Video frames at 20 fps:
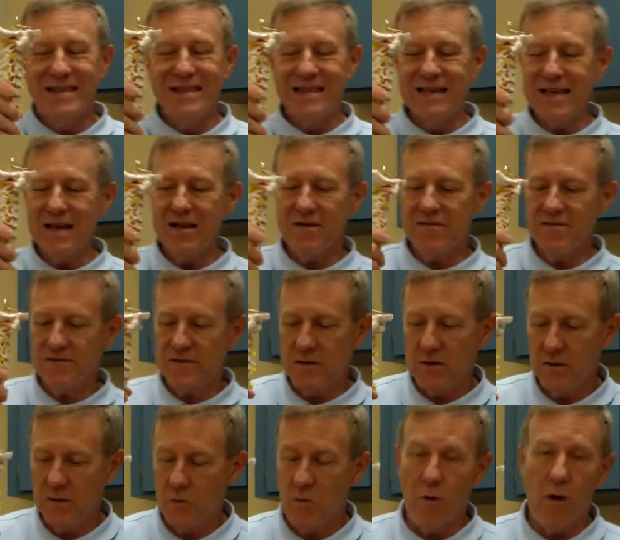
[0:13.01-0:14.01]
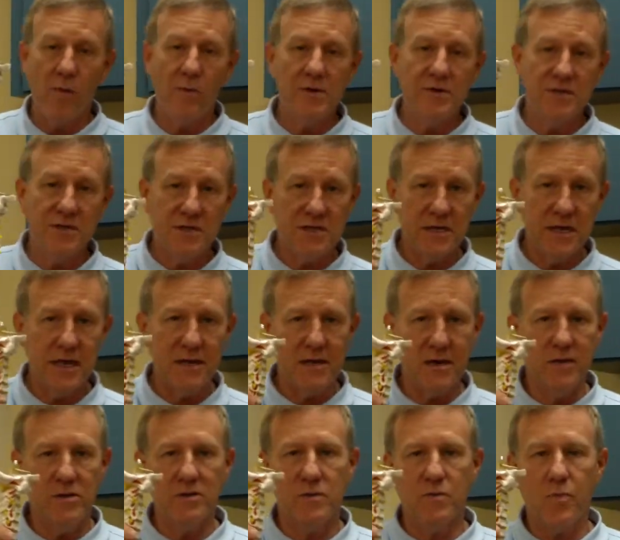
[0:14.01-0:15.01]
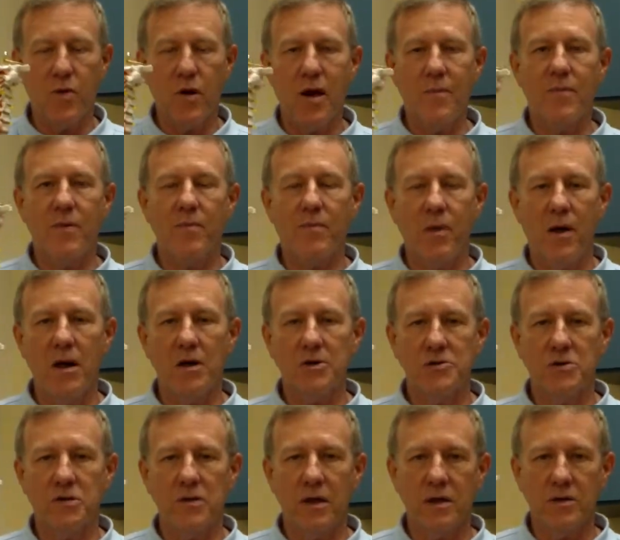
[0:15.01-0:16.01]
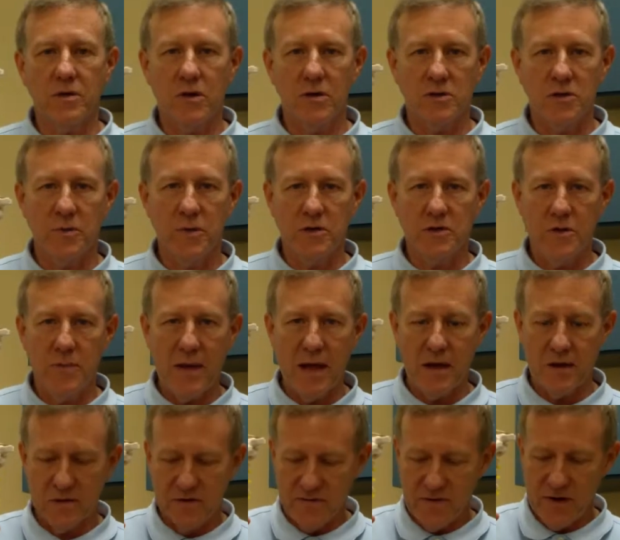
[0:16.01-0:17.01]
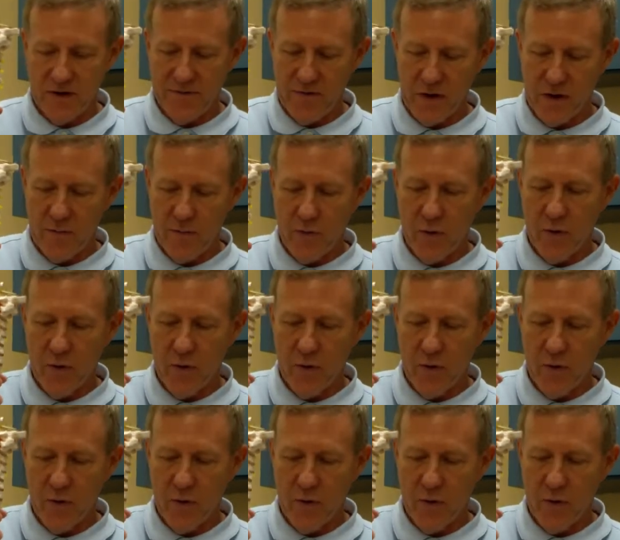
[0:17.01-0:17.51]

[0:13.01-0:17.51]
we lift or when we sit, this proper posture that I talk so much about is very, very